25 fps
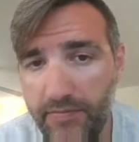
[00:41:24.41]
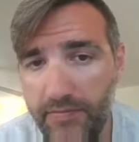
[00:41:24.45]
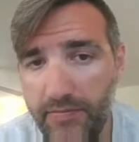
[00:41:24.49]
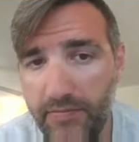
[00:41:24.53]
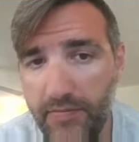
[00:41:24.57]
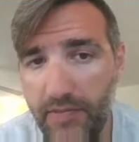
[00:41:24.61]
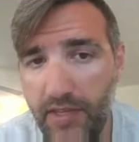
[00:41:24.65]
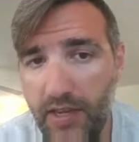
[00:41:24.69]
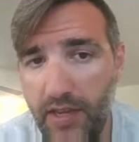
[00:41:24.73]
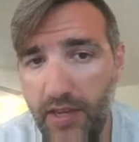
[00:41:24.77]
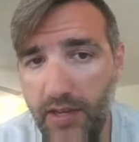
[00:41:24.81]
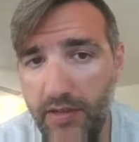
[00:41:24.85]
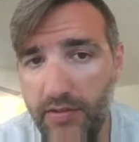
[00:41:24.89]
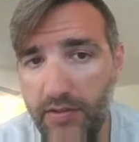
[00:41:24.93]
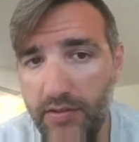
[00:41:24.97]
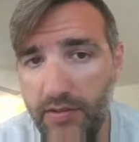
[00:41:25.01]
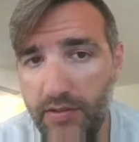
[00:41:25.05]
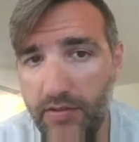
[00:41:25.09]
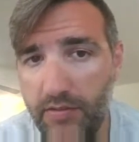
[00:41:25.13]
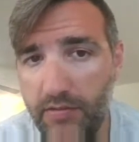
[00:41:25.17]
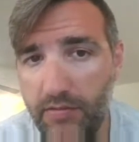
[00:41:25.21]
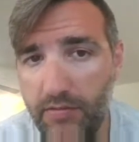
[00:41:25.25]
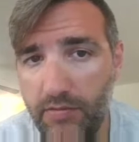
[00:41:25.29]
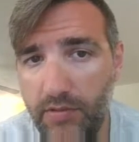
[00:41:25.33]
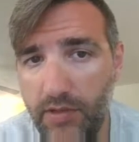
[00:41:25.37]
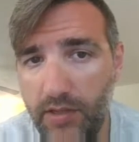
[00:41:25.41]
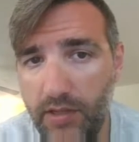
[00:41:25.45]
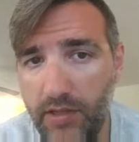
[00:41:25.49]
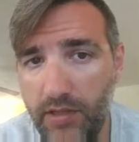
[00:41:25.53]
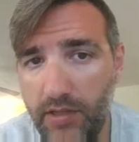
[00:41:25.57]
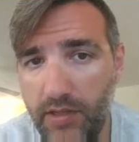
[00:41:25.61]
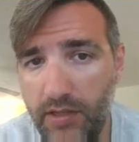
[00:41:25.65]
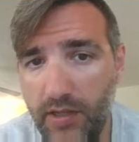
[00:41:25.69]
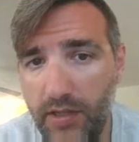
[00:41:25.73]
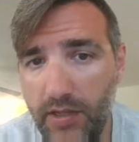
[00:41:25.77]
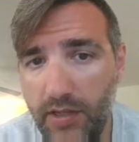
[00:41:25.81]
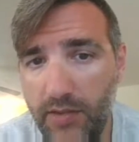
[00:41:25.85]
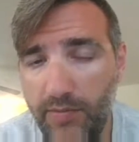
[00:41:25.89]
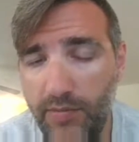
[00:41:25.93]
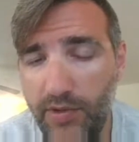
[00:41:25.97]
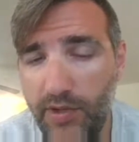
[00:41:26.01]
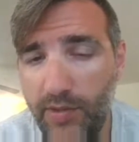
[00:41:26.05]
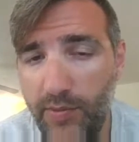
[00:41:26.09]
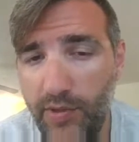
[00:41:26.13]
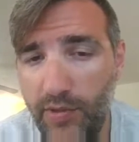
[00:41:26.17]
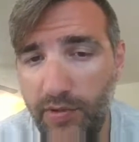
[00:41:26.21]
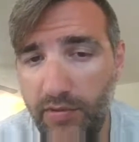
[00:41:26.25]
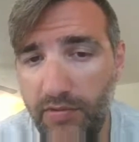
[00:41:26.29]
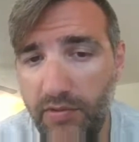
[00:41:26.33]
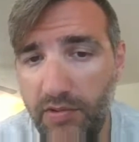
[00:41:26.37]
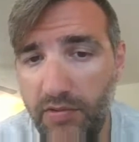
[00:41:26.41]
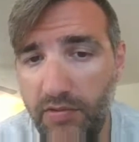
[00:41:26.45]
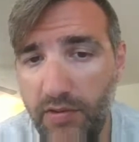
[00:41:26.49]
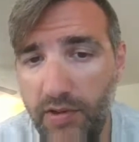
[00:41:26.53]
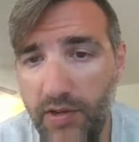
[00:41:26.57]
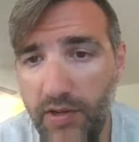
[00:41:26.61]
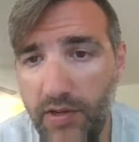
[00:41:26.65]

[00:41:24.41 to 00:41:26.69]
Okay, so but I'm only